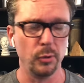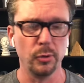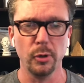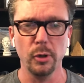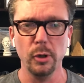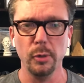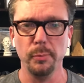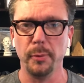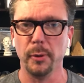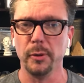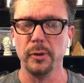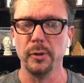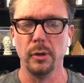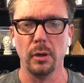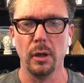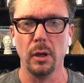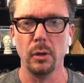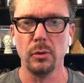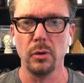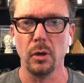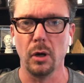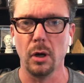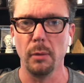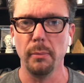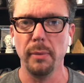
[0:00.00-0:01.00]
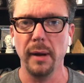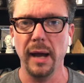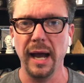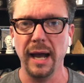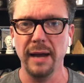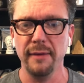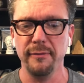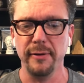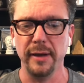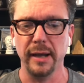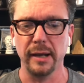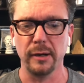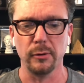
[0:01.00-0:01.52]
group or your low-carb,
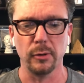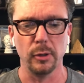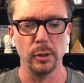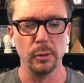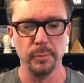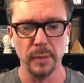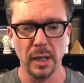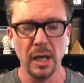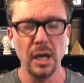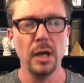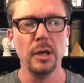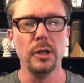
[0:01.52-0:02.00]
high-fat group,